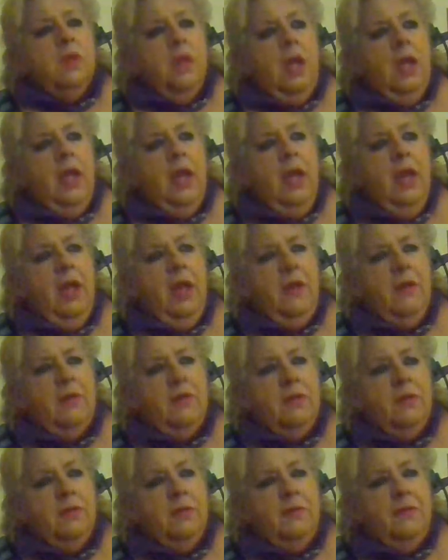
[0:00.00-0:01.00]

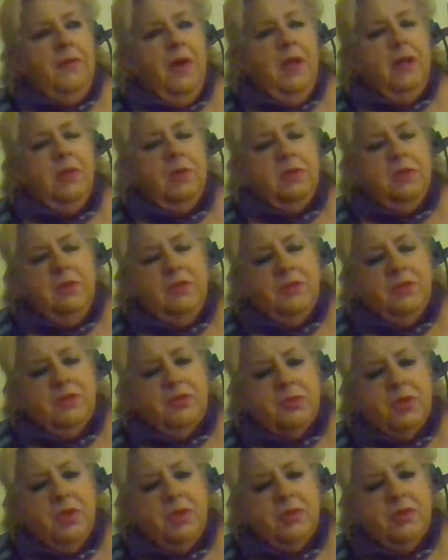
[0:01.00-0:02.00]
and following the
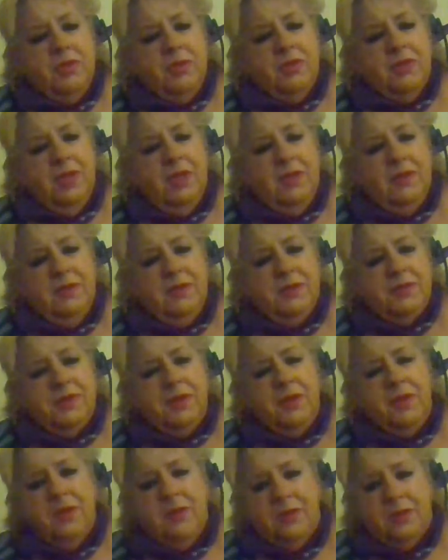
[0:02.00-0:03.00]
instructions on the
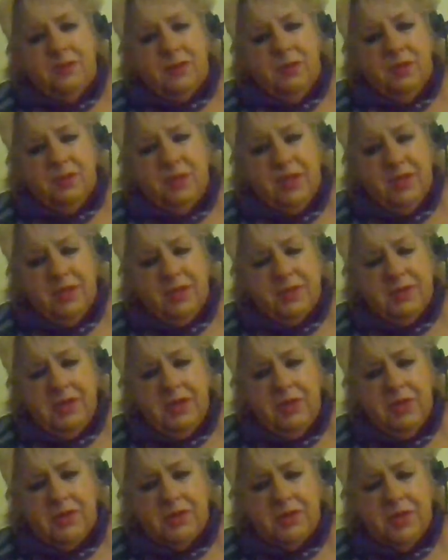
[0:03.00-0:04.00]
serious ones, like a
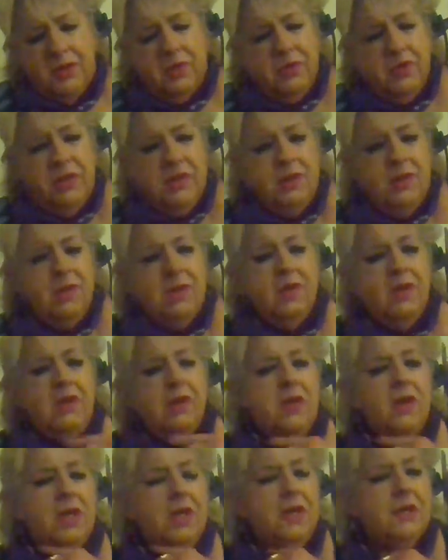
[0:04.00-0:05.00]
serotonin.
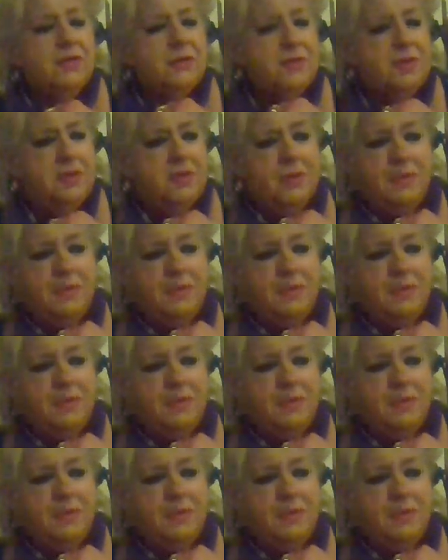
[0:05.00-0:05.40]
It's